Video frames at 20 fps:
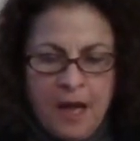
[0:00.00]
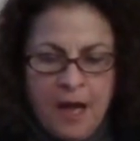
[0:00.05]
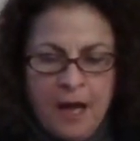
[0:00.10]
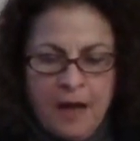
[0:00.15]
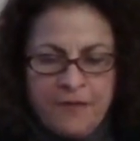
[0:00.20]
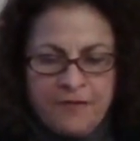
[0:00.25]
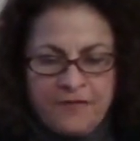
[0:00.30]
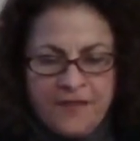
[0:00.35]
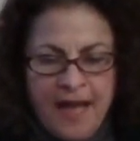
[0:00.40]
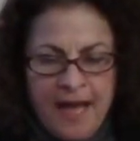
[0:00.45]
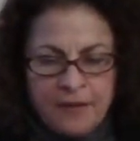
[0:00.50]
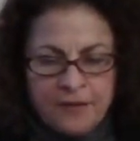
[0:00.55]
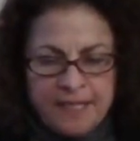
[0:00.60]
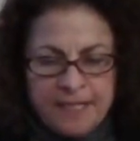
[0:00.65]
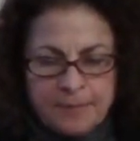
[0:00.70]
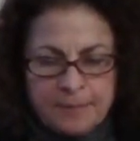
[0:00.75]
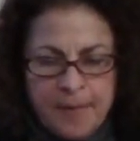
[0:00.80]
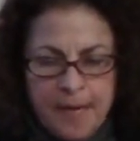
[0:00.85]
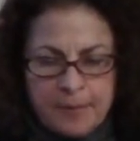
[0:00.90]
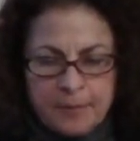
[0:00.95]
A
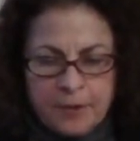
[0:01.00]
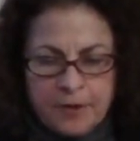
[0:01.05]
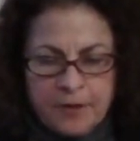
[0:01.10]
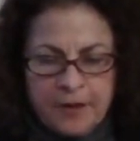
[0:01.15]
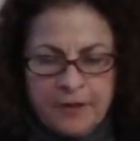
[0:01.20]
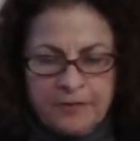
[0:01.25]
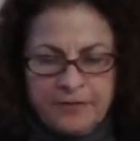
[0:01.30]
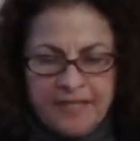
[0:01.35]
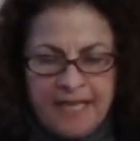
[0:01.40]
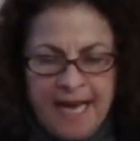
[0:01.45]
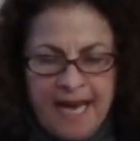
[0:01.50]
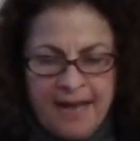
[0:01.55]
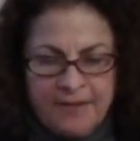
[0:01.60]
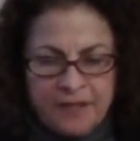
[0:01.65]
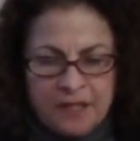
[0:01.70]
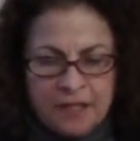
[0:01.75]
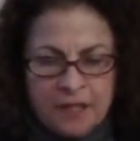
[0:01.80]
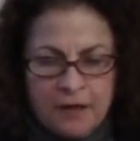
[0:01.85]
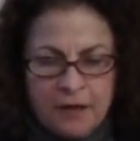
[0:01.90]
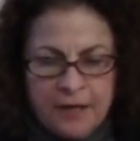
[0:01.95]
founding member of the
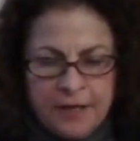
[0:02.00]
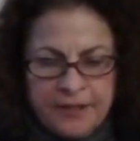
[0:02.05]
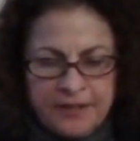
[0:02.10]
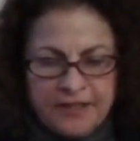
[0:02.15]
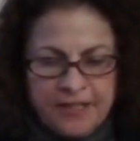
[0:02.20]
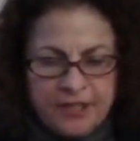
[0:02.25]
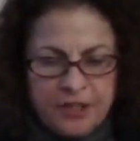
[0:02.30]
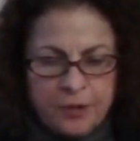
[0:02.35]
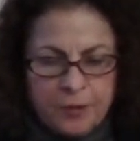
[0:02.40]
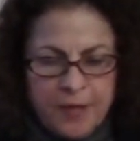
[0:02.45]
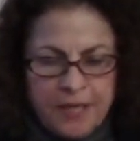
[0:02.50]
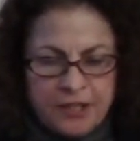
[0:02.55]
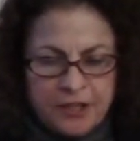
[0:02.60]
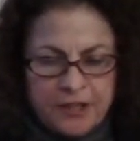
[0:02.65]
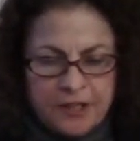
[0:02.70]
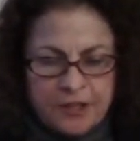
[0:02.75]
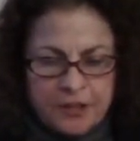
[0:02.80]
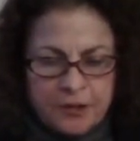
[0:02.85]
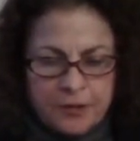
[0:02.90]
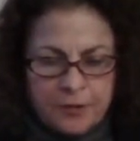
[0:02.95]
avant-garde
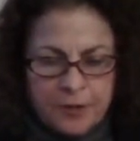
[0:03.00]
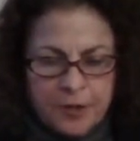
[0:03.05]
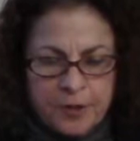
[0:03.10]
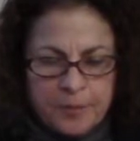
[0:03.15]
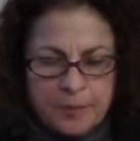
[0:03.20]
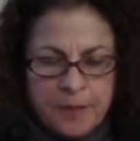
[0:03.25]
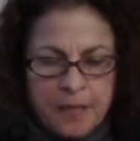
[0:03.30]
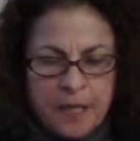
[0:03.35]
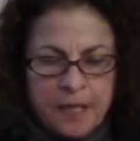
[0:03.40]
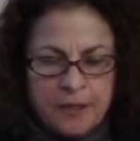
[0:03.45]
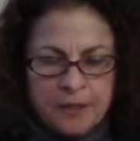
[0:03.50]
situationist group,